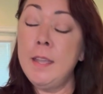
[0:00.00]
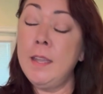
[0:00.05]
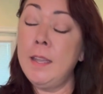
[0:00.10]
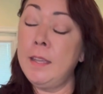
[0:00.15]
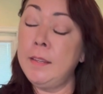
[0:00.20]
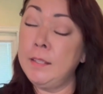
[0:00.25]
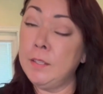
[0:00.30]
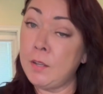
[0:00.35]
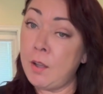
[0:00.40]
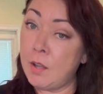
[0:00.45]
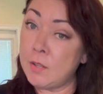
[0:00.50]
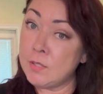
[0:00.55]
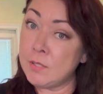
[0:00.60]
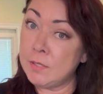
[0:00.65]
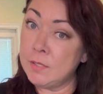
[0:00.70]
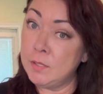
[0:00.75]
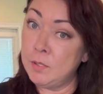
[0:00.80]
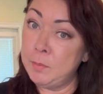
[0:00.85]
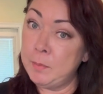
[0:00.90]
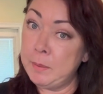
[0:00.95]
and it costs a
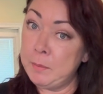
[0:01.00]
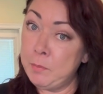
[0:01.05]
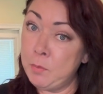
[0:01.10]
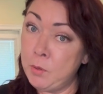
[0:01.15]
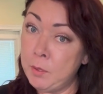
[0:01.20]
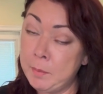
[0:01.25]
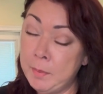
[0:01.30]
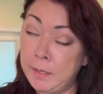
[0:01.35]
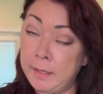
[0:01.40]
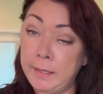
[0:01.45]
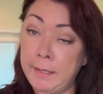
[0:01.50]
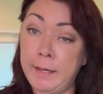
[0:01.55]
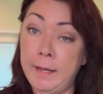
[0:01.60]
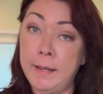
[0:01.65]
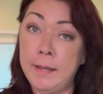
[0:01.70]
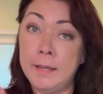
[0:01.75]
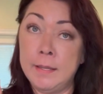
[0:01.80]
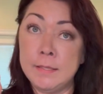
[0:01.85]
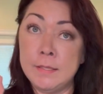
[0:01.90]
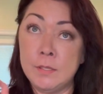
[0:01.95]
little bit more money,
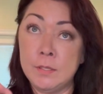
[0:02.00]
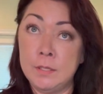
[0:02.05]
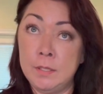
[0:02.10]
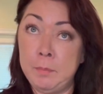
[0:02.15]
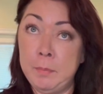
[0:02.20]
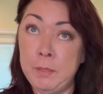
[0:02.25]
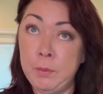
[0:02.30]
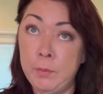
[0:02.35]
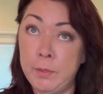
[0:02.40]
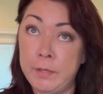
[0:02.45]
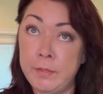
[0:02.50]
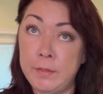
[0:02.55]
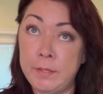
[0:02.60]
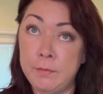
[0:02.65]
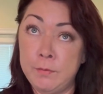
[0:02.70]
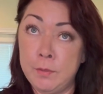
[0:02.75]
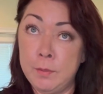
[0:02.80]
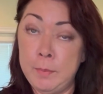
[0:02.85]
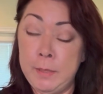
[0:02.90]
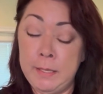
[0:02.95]
and it's going to be worth it
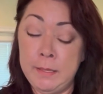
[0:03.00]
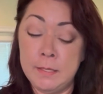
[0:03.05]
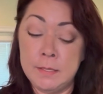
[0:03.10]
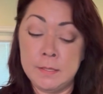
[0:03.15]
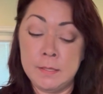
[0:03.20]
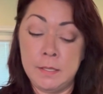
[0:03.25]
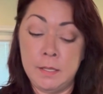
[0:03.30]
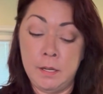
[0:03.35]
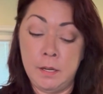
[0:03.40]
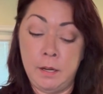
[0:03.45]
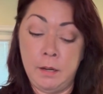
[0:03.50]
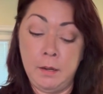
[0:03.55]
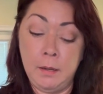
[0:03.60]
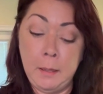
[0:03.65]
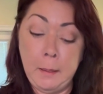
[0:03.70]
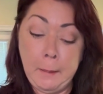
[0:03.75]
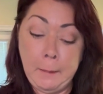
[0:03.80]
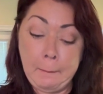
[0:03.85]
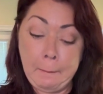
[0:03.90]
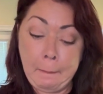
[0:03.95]
for me this year.
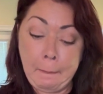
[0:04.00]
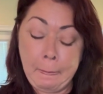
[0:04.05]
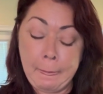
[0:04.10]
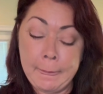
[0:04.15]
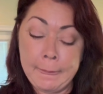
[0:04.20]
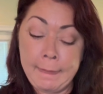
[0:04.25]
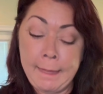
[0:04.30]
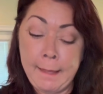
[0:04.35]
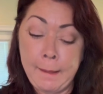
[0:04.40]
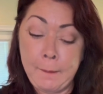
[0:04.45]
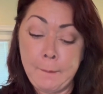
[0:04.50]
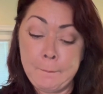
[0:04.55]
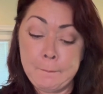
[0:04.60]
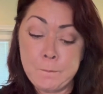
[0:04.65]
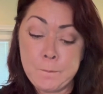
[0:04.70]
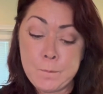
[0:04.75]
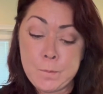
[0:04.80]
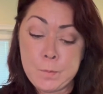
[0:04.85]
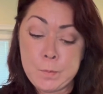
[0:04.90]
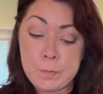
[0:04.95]
Now,
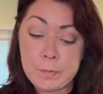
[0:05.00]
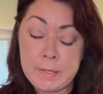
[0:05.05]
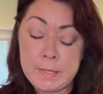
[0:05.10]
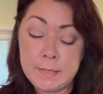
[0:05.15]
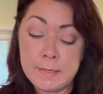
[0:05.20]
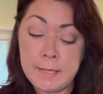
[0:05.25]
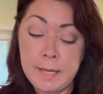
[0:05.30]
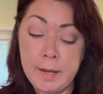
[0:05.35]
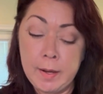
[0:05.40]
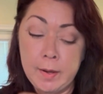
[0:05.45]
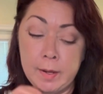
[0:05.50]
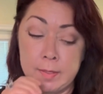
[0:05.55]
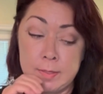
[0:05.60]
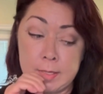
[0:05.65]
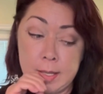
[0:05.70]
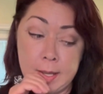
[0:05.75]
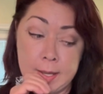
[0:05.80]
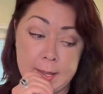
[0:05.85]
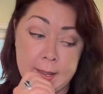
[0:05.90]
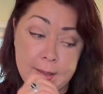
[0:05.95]
these carrots
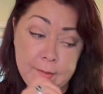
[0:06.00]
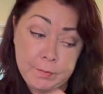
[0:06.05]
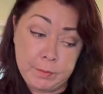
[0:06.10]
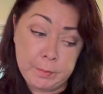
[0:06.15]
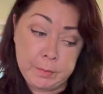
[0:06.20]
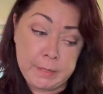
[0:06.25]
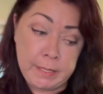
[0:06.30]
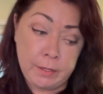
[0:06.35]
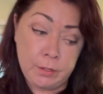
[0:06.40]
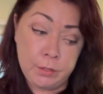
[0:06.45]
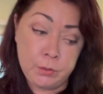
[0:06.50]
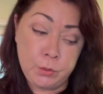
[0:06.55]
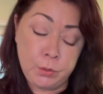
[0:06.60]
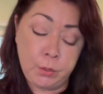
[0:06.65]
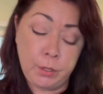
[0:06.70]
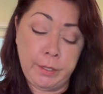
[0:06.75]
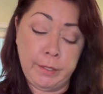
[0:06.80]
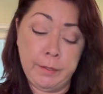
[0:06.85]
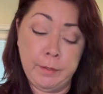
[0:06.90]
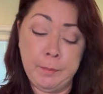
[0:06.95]
I got from
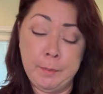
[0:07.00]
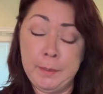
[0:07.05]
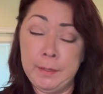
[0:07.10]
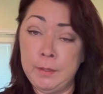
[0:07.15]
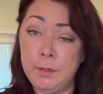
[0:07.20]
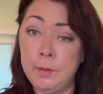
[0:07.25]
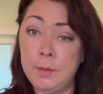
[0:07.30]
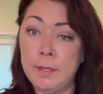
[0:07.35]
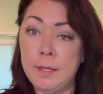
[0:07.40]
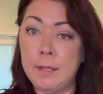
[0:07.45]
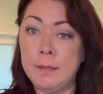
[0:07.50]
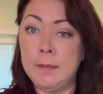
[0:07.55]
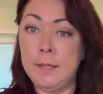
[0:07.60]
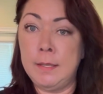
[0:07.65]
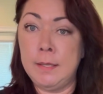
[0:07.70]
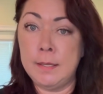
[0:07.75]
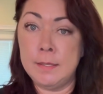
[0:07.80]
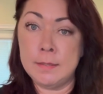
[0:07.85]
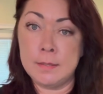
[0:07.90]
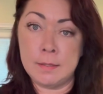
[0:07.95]
Territorial, but you can get
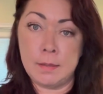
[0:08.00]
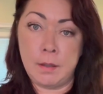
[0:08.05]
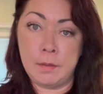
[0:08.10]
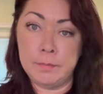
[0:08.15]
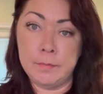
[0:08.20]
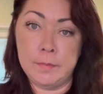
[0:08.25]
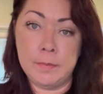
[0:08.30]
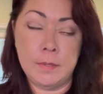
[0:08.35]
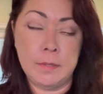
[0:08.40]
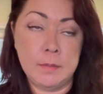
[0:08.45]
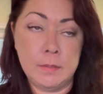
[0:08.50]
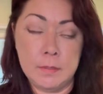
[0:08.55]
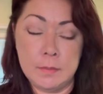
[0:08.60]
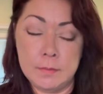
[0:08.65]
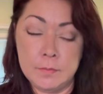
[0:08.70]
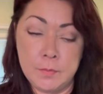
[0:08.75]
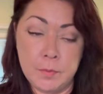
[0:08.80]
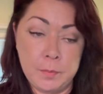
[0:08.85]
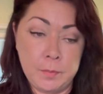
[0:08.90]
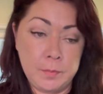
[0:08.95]
these
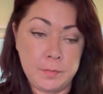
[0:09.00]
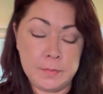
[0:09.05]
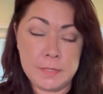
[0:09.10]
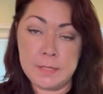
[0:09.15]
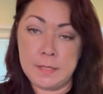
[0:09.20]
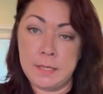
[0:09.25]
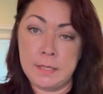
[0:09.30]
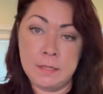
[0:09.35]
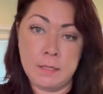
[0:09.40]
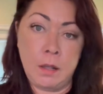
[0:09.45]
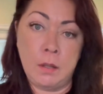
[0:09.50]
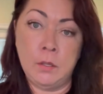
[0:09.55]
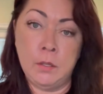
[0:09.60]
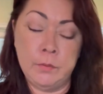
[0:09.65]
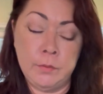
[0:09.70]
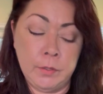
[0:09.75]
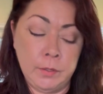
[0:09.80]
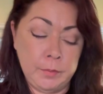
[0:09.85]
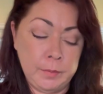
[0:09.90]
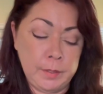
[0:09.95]
from seeds all
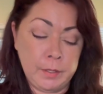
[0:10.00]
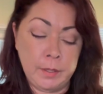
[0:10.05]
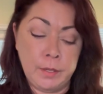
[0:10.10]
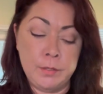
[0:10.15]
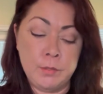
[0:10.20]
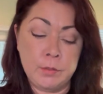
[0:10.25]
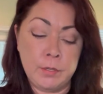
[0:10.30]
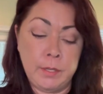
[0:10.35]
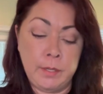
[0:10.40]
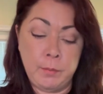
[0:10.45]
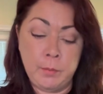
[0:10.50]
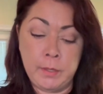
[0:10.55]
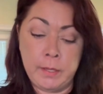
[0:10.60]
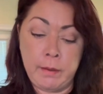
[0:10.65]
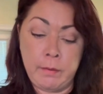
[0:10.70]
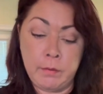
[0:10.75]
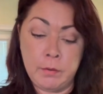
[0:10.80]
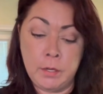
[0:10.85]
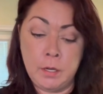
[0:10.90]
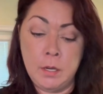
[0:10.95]
over the country,
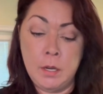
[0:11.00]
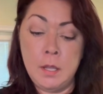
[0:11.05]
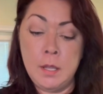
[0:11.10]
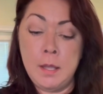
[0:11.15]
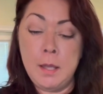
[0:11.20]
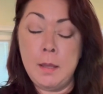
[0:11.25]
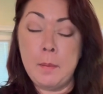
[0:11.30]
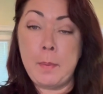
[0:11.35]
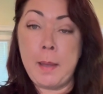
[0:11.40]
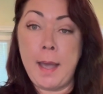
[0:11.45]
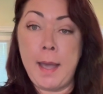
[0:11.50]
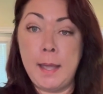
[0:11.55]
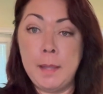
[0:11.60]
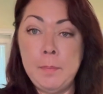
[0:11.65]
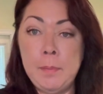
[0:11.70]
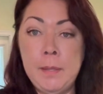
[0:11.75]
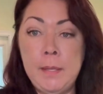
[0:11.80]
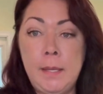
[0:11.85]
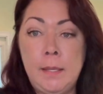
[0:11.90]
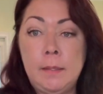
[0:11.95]
whatever. But I
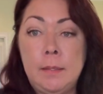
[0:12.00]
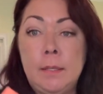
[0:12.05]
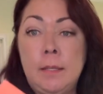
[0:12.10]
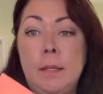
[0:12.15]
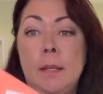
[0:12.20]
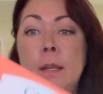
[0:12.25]
picked